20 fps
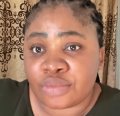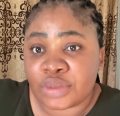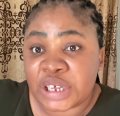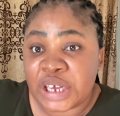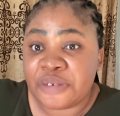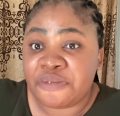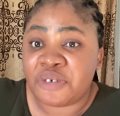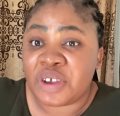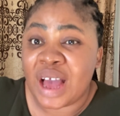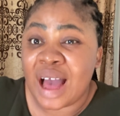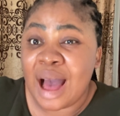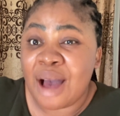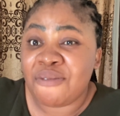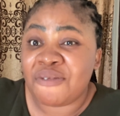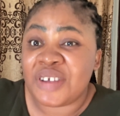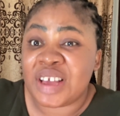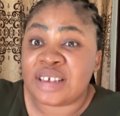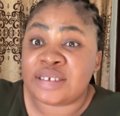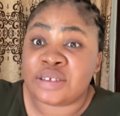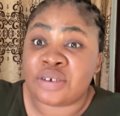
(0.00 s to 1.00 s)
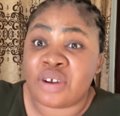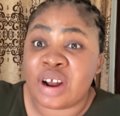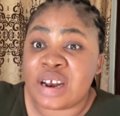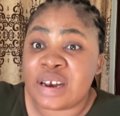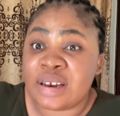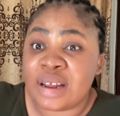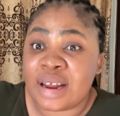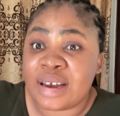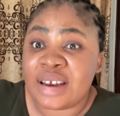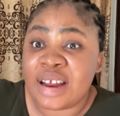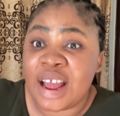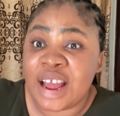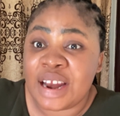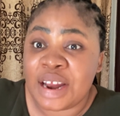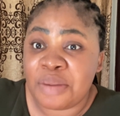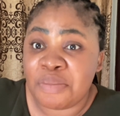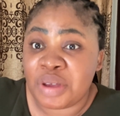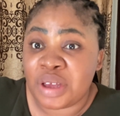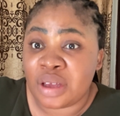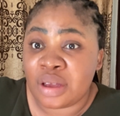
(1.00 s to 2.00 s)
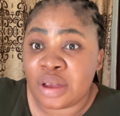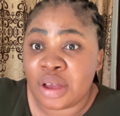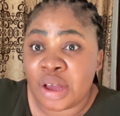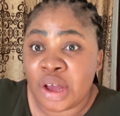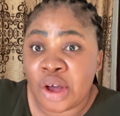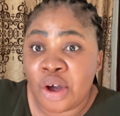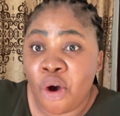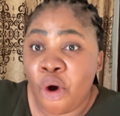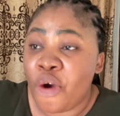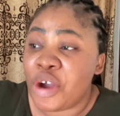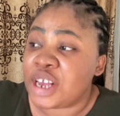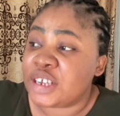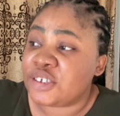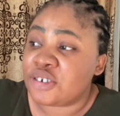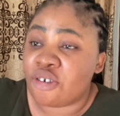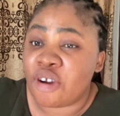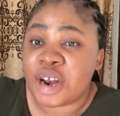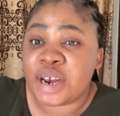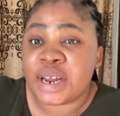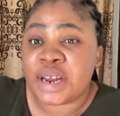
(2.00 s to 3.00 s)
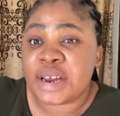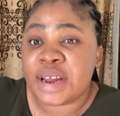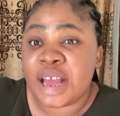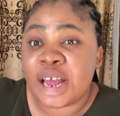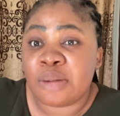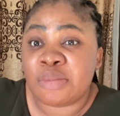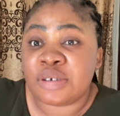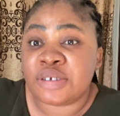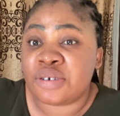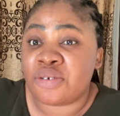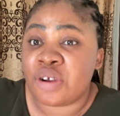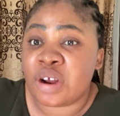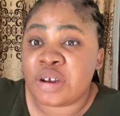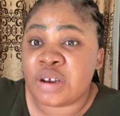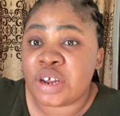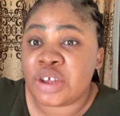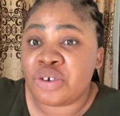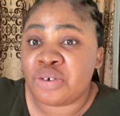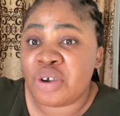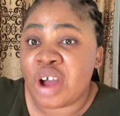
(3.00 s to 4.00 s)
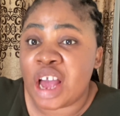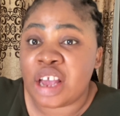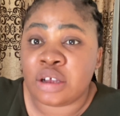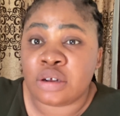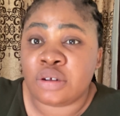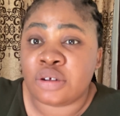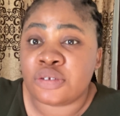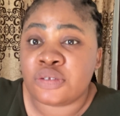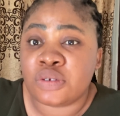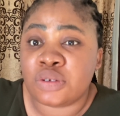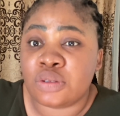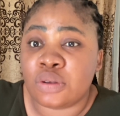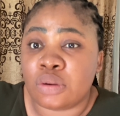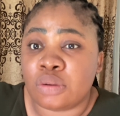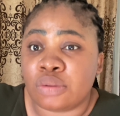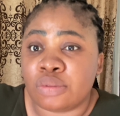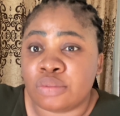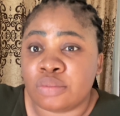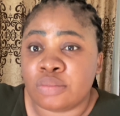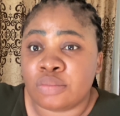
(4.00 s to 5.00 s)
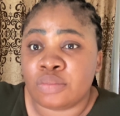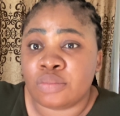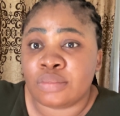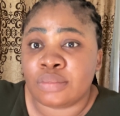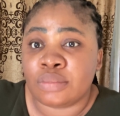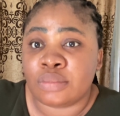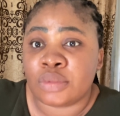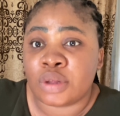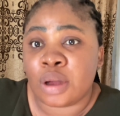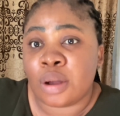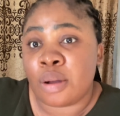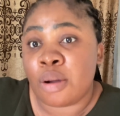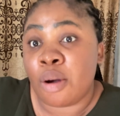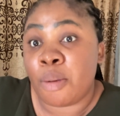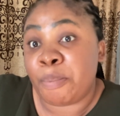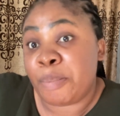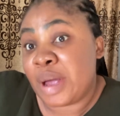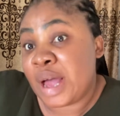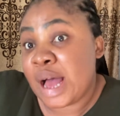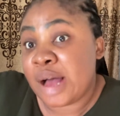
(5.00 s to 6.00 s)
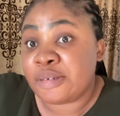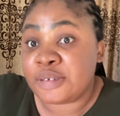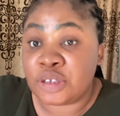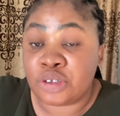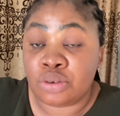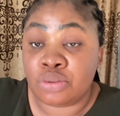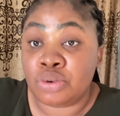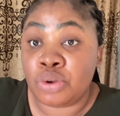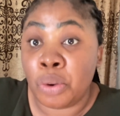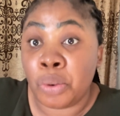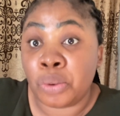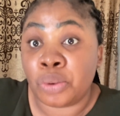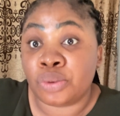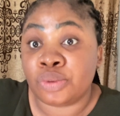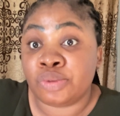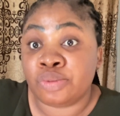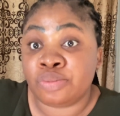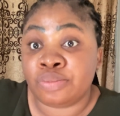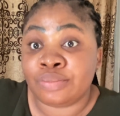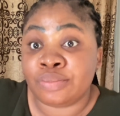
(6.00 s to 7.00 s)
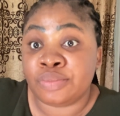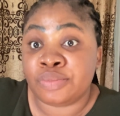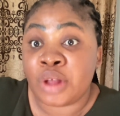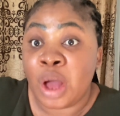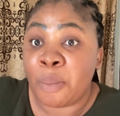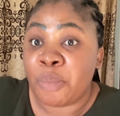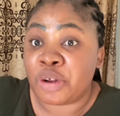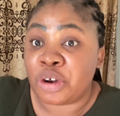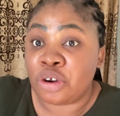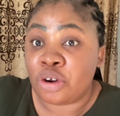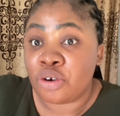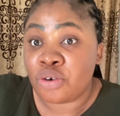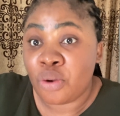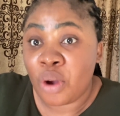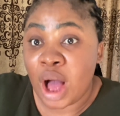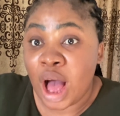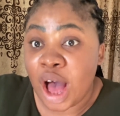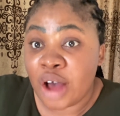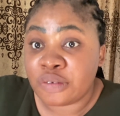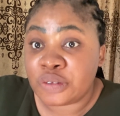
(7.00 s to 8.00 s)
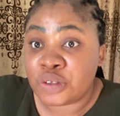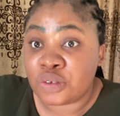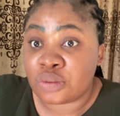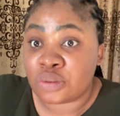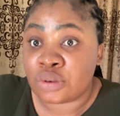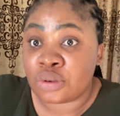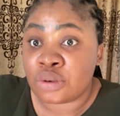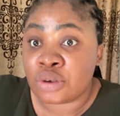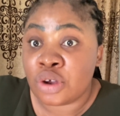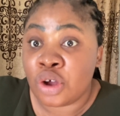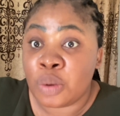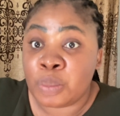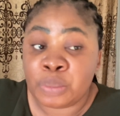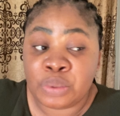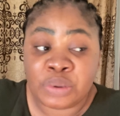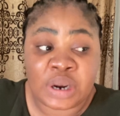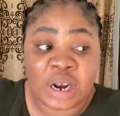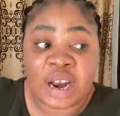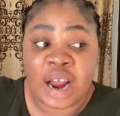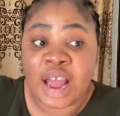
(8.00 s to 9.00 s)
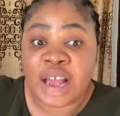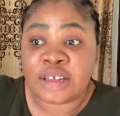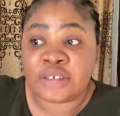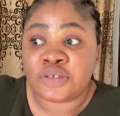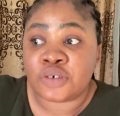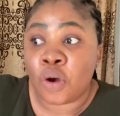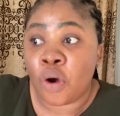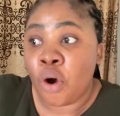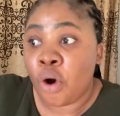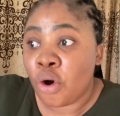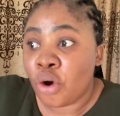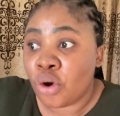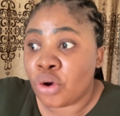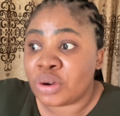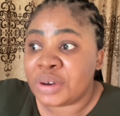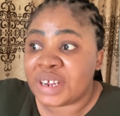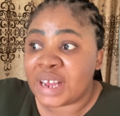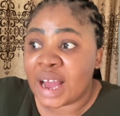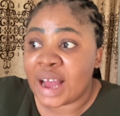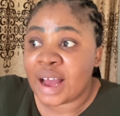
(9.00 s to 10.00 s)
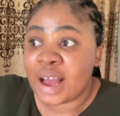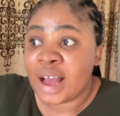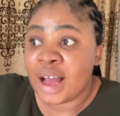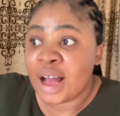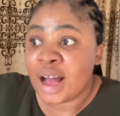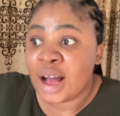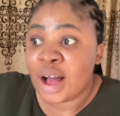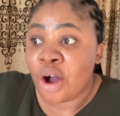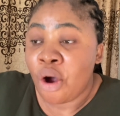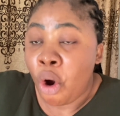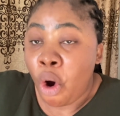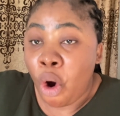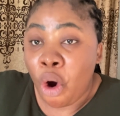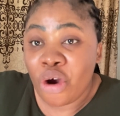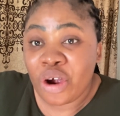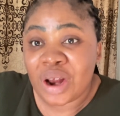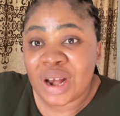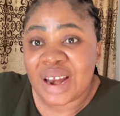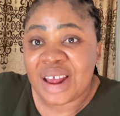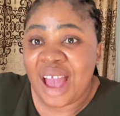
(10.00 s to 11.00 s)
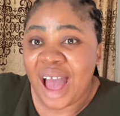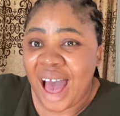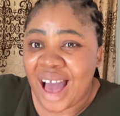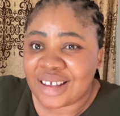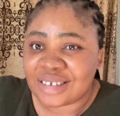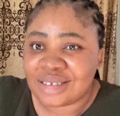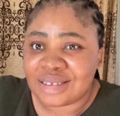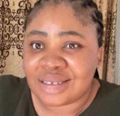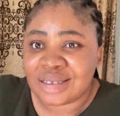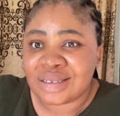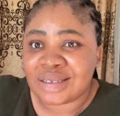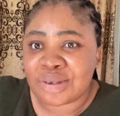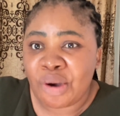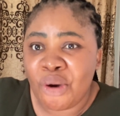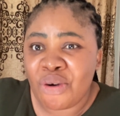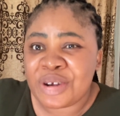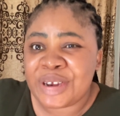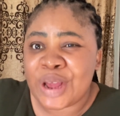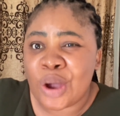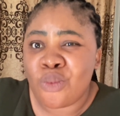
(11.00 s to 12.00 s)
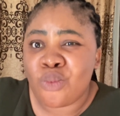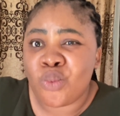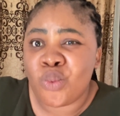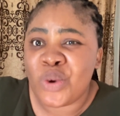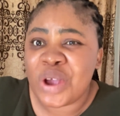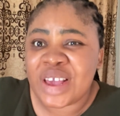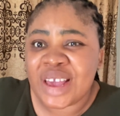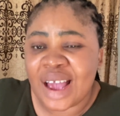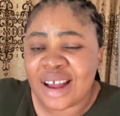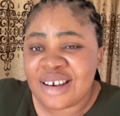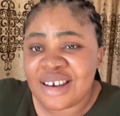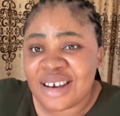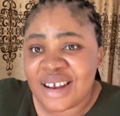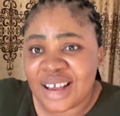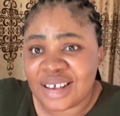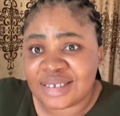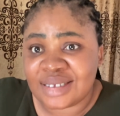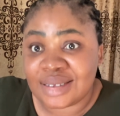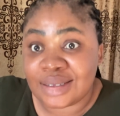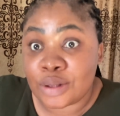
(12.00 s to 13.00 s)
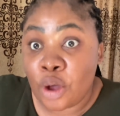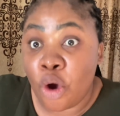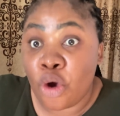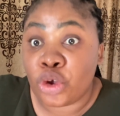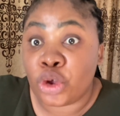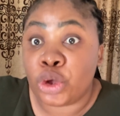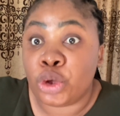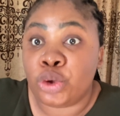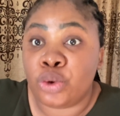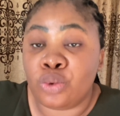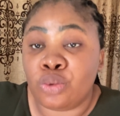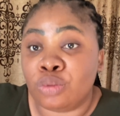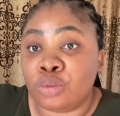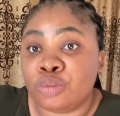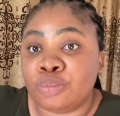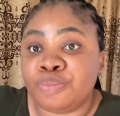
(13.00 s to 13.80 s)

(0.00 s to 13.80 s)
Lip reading: If you have a surrounded enemy or a surrounding enemy surrounding you and you don't know, or perhaps you don't, but you don't know how to put an end to all their ugly acts, all their wickedness on you,